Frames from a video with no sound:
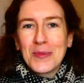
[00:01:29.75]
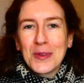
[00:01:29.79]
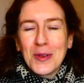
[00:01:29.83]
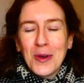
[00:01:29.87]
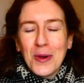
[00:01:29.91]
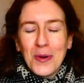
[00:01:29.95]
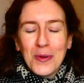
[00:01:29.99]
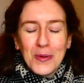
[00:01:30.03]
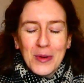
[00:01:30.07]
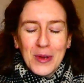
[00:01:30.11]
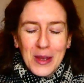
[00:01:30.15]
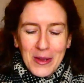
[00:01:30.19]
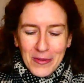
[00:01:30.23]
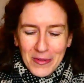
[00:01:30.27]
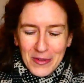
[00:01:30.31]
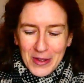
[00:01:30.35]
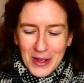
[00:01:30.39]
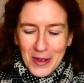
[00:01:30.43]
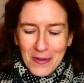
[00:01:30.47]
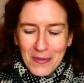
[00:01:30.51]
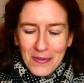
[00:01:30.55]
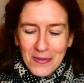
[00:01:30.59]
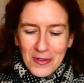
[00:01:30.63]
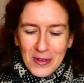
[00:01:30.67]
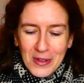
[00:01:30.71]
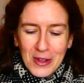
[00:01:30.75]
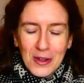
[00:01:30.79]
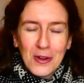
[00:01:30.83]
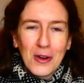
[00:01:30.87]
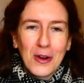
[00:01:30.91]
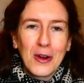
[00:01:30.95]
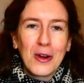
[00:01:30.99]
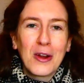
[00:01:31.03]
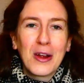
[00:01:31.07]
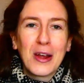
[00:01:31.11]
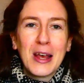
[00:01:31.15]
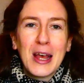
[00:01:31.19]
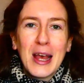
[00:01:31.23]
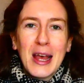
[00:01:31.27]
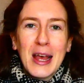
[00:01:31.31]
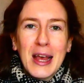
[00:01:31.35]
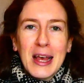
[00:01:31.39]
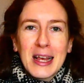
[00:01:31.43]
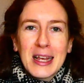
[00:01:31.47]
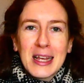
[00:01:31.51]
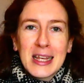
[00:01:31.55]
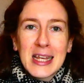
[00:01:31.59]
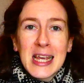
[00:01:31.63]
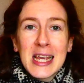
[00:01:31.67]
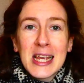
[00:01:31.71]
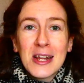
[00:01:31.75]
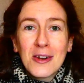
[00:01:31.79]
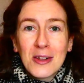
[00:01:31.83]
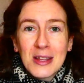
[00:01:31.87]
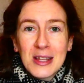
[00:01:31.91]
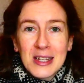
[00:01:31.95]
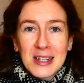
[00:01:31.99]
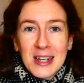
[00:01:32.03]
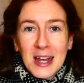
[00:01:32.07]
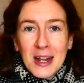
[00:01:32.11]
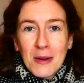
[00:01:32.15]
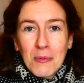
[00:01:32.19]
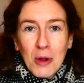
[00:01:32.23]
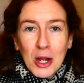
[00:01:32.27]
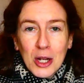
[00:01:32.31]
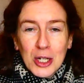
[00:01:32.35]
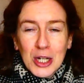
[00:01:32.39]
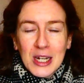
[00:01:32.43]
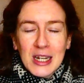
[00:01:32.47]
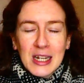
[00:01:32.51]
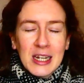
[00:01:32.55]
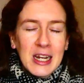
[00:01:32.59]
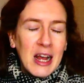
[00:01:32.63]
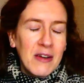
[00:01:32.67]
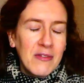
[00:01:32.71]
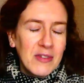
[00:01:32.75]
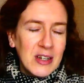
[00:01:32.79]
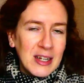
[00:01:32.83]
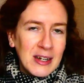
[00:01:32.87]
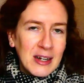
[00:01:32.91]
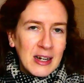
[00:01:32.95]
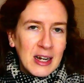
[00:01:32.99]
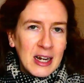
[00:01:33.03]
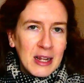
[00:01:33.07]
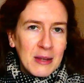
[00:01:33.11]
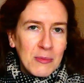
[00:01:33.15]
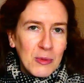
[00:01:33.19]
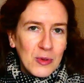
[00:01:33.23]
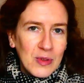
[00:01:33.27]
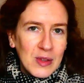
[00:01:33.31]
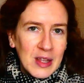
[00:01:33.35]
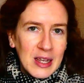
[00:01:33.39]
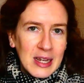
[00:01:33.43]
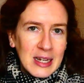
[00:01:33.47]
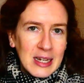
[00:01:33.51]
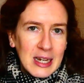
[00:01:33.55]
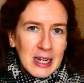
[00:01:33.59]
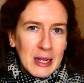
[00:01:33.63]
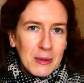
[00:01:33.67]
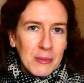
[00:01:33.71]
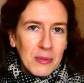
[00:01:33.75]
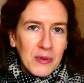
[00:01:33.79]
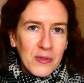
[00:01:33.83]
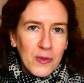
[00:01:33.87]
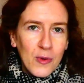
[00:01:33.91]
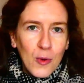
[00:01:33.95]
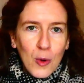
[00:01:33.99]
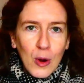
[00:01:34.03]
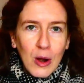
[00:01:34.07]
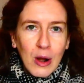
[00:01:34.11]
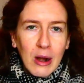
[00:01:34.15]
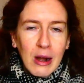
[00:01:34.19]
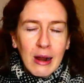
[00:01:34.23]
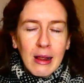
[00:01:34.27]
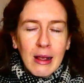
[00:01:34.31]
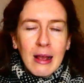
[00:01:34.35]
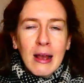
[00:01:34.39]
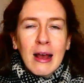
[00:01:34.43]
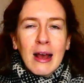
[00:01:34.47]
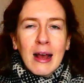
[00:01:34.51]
So if you're keen on this kind of project and haven't done any mosaic knitting before,